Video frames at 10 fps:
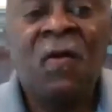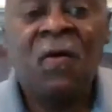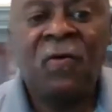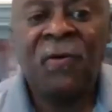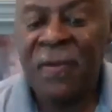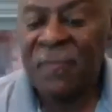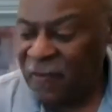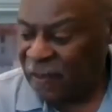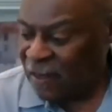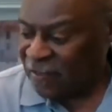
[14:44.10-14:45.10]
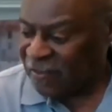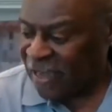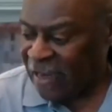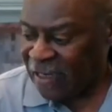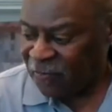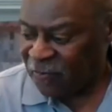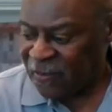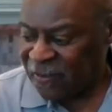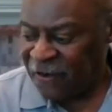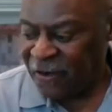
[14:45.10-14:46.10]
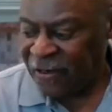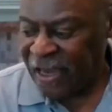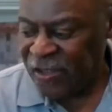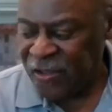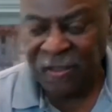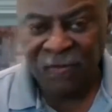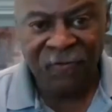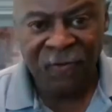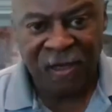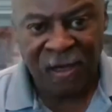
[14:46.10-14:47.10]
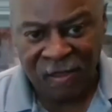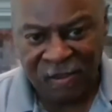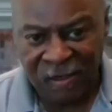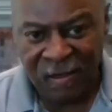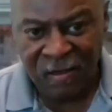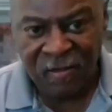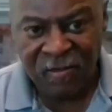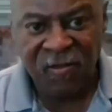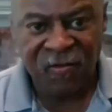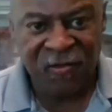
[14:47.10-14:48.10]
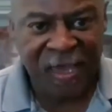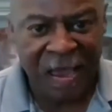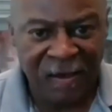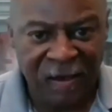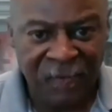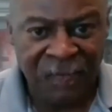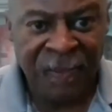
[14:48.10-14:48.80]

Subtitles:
remember the scallion was the variation from the onion to the scallion.